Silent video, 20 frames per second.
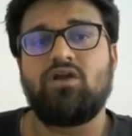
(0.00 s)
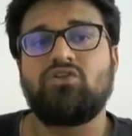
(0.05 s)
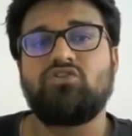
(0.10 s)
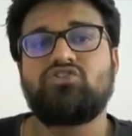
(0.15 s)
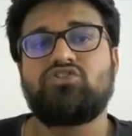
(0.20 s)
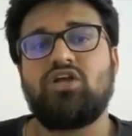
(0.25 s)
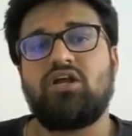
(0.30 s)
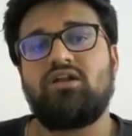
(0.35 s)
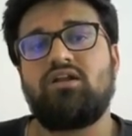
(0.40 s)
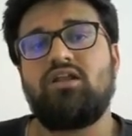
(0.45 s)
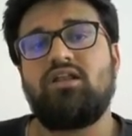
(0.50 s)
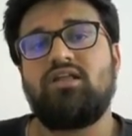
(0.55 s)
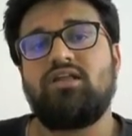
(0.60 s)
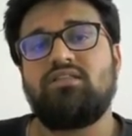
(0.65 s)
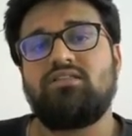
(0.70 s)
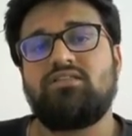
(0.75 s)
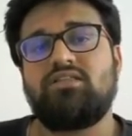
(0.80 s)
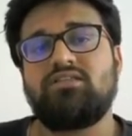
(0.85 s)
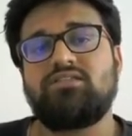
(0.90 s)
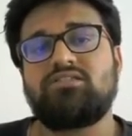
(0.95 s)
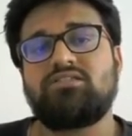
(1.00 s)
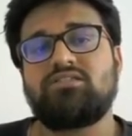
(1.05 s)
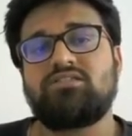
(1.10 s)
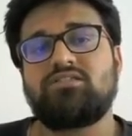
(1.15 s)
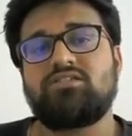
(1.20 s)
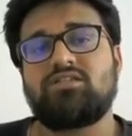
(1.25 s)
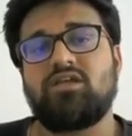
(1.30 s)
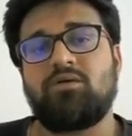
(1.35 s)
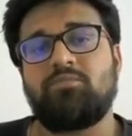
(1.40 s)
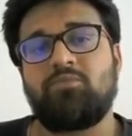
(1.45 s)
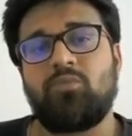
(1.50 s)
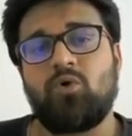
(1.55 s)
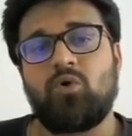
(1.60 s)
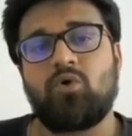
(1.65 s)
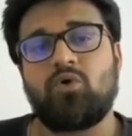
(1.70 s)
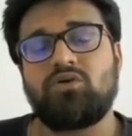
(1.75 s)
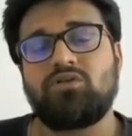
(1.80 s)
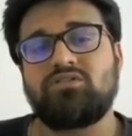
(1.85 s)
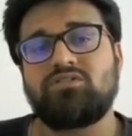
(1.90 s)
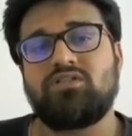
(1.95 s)
generally this
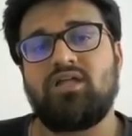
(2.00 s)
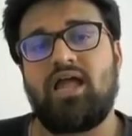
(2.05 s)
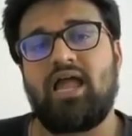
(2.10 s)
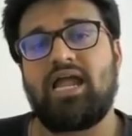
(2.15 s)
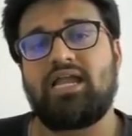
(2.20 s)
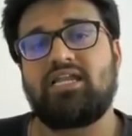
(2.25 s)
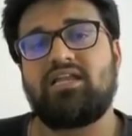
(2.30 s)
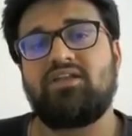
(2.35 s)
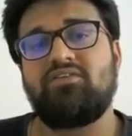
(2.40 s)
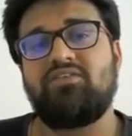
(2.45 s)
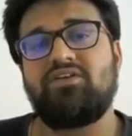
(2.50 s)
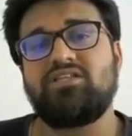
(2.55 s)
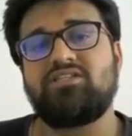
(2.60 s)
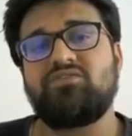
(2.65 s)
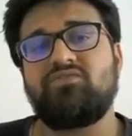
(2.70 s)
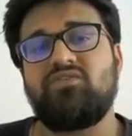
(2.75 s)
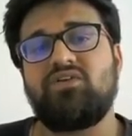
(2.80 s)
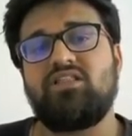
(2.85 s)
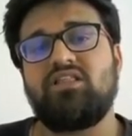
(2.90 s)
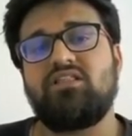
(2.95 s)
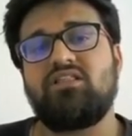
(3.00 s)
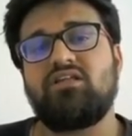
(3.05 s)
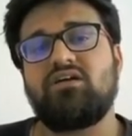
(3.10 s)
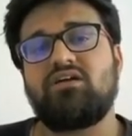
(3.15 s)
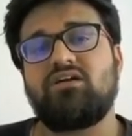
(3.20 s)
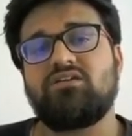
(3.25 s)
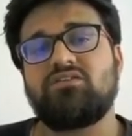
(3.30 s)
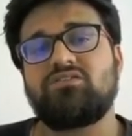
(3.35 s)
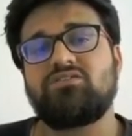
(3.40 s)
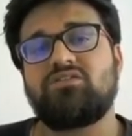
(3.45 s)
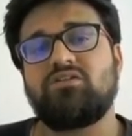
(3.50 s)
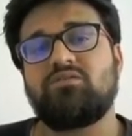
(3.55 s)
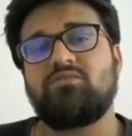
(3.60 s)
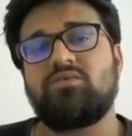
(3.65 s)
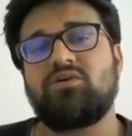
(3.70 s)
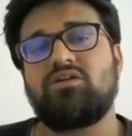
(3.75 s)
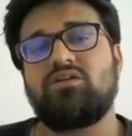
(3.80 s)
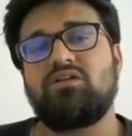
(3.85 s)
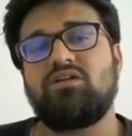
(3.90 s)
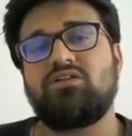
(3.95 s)
supports the activities within the
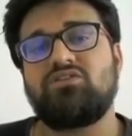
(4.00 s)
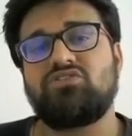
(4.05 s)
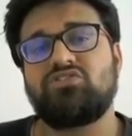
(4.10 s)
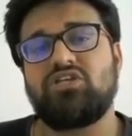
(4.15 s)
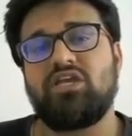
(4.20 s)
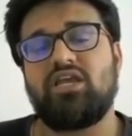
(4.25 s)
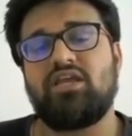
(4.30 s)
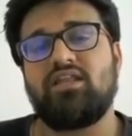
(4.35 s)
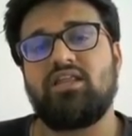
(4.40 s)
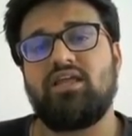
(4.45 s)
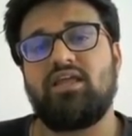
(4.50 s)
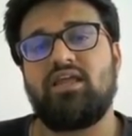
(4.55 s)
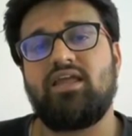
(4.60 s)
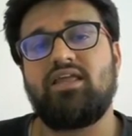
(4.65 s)
customer chain,